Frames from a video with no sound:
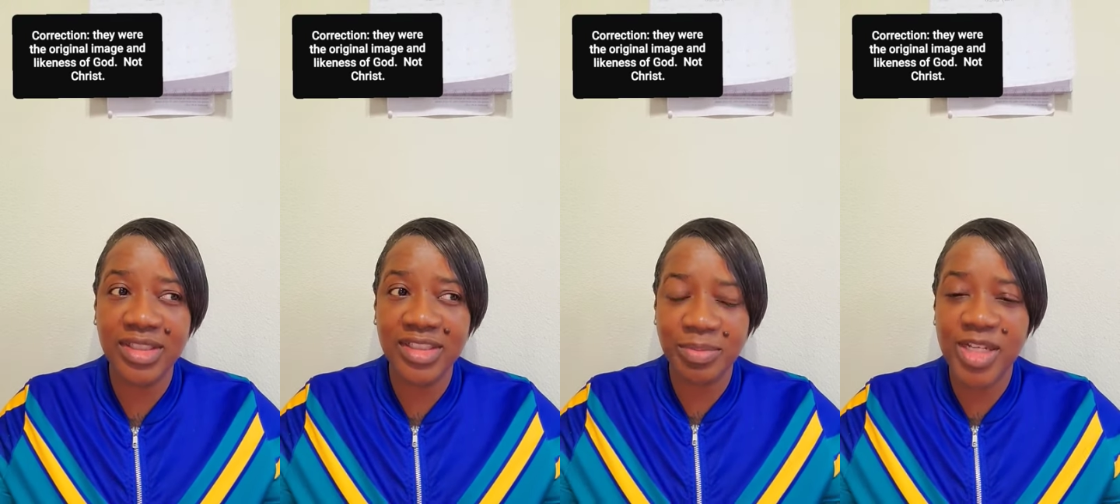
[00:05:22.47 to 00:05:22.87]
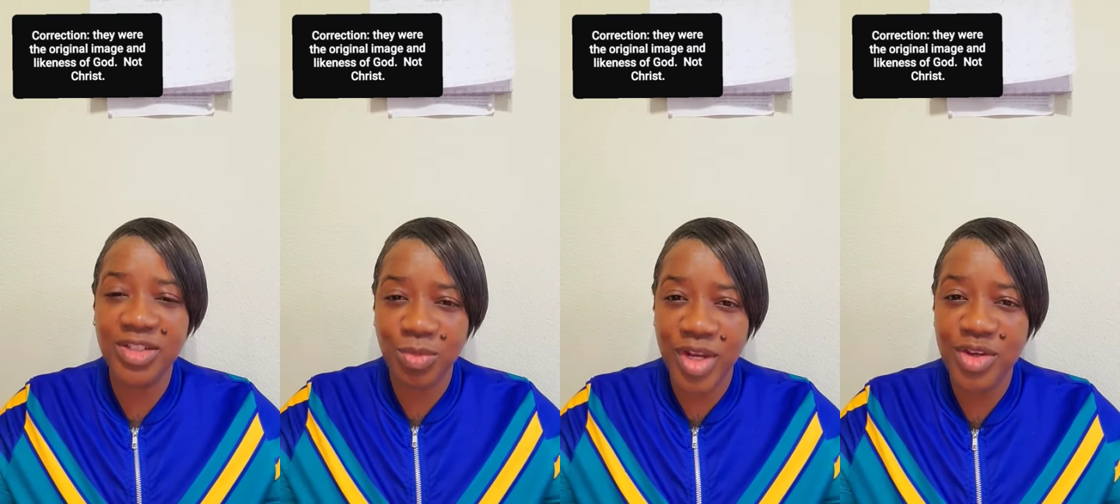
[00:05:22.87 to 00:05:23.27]

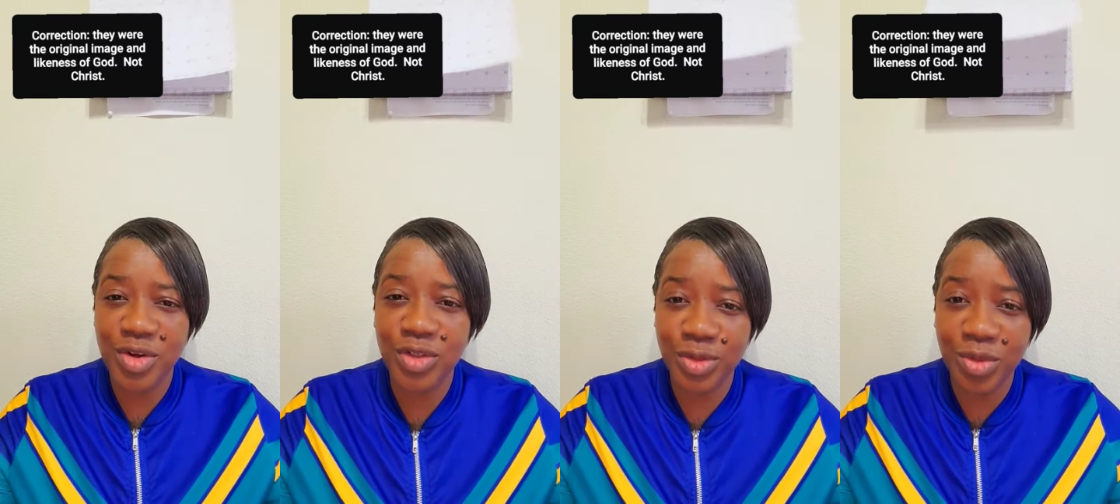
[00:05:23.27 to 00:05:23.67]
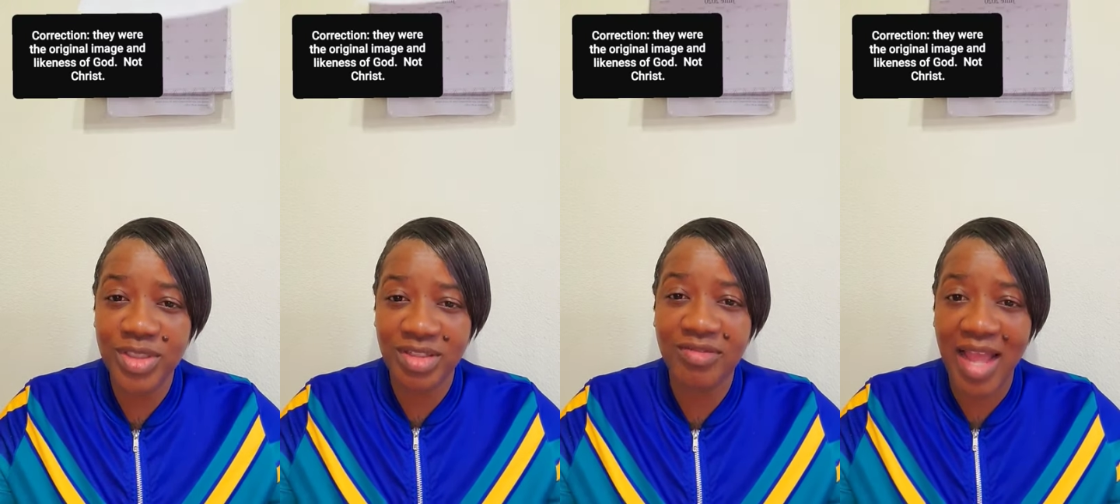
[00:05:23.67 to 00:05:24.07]
especially when you're doing
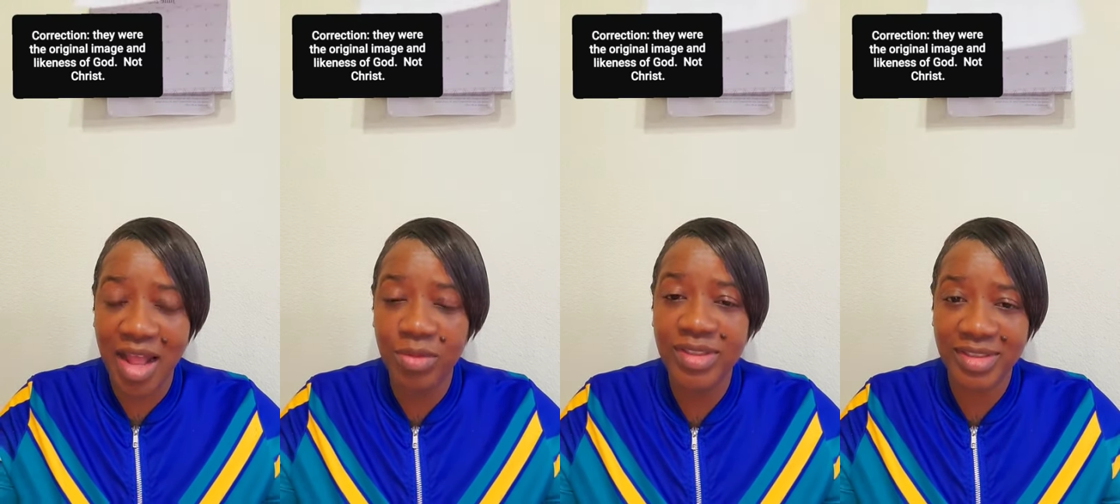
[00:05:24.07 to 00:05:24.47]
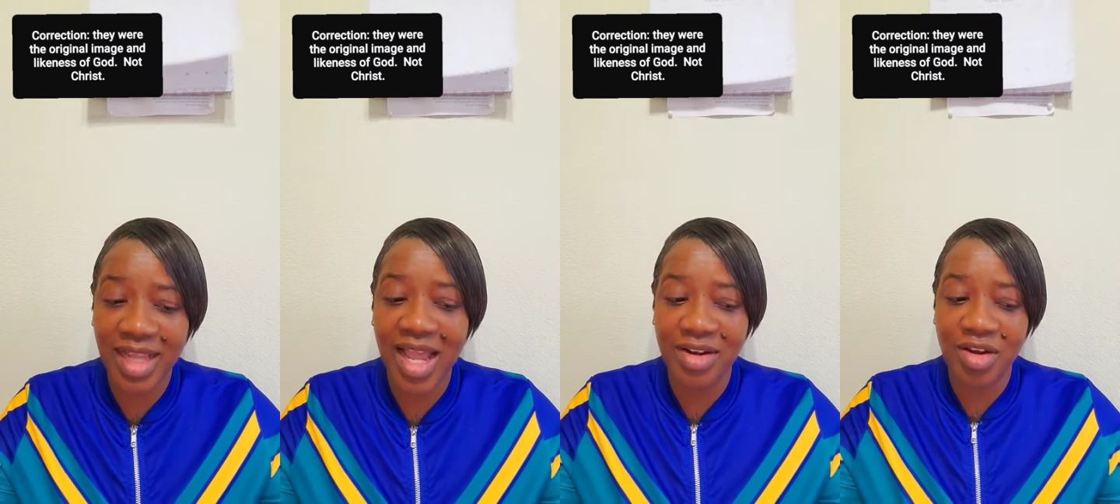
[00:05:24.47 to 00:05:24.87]
stuff
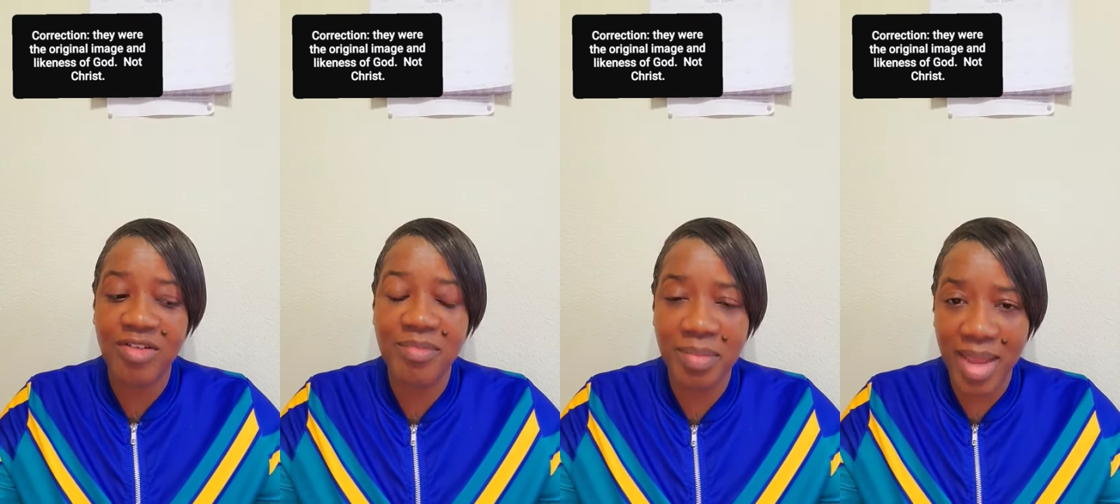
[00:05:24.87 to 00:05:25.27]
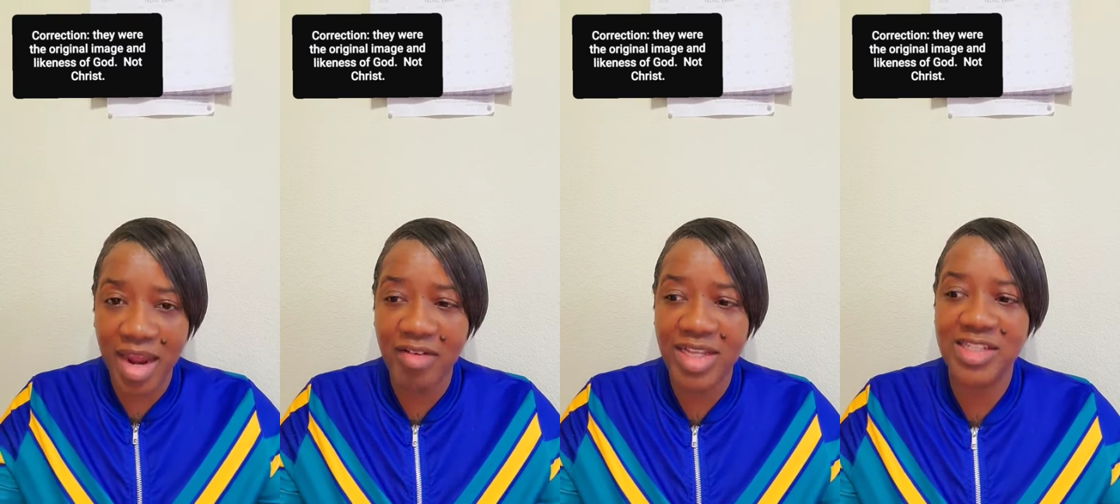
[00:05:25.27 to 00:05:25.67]
outside of
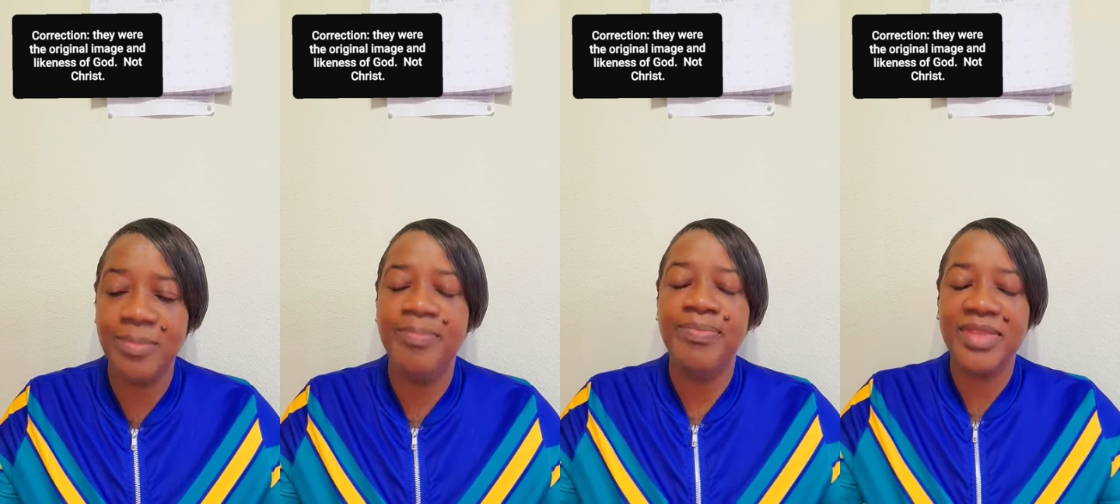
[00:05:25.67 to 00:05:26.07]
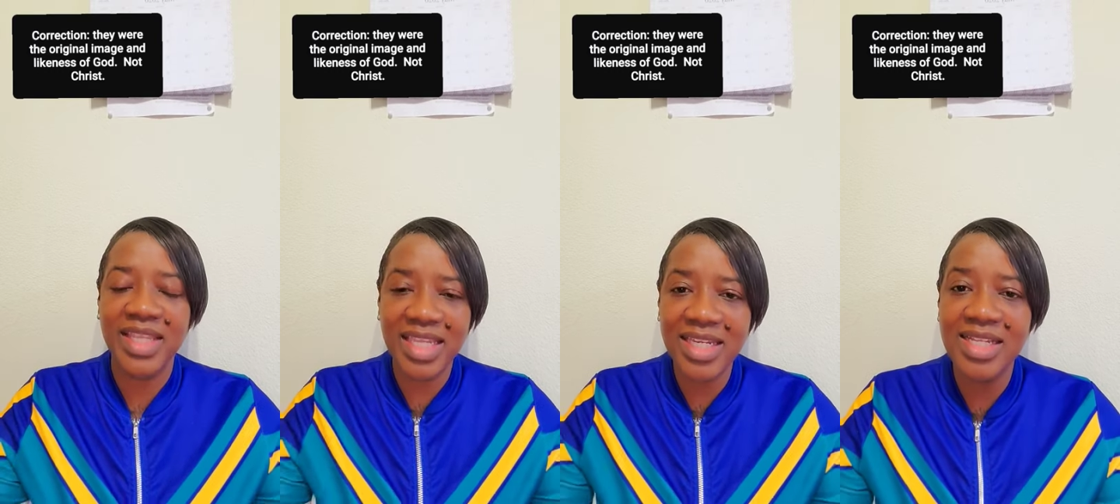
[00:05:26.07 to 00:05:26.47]
marriage,
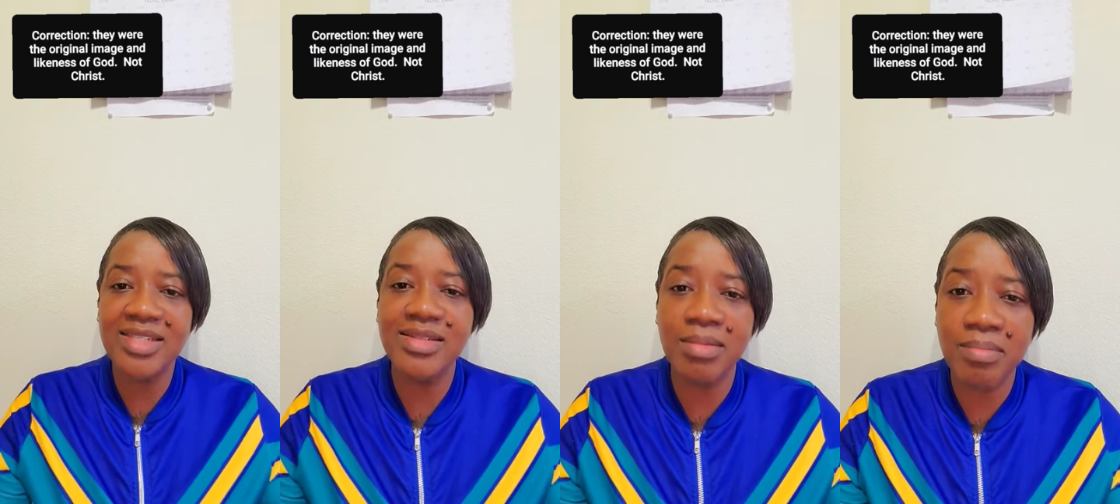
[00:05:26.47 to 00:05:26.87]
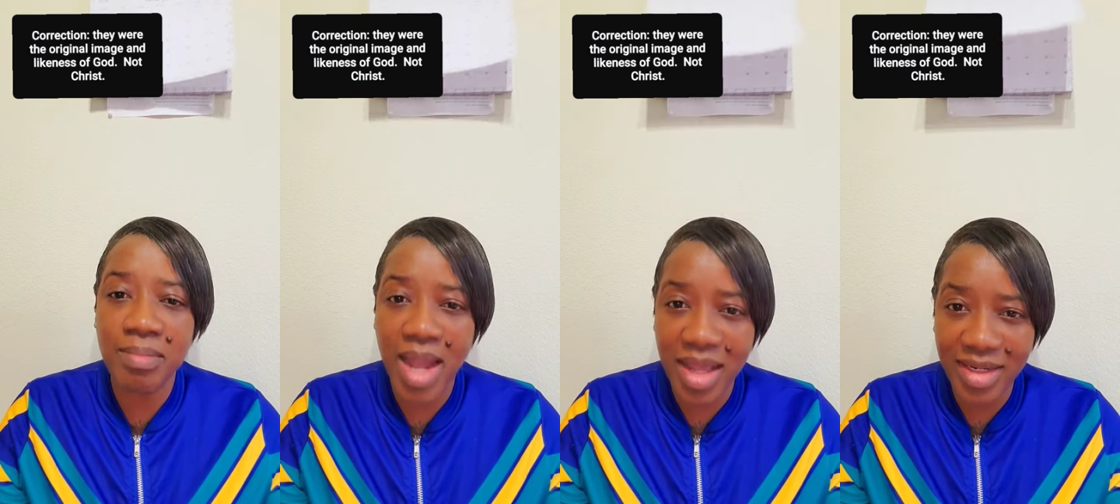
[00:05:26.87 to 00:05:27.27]
it is
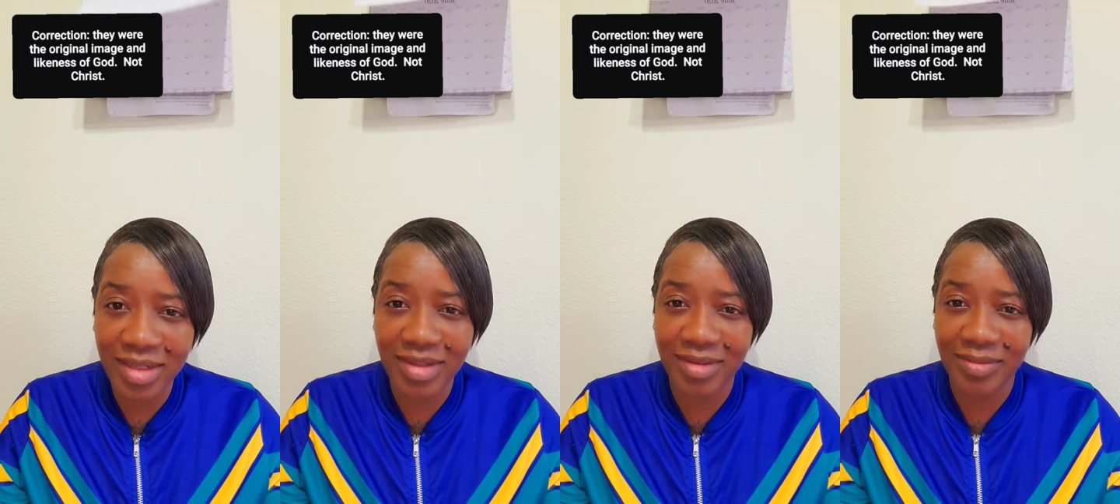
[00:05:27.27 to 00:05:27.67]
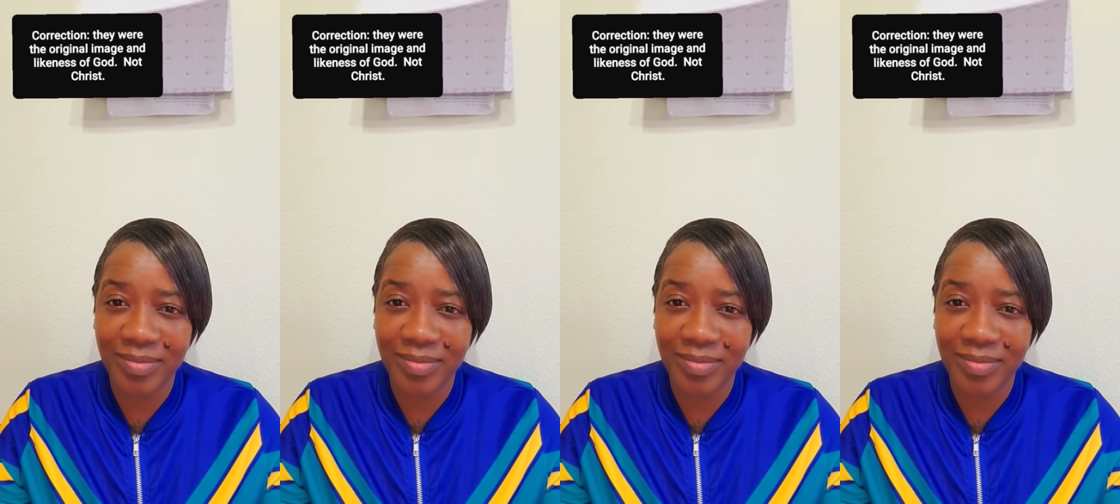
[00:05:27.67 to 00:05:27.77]
demonic.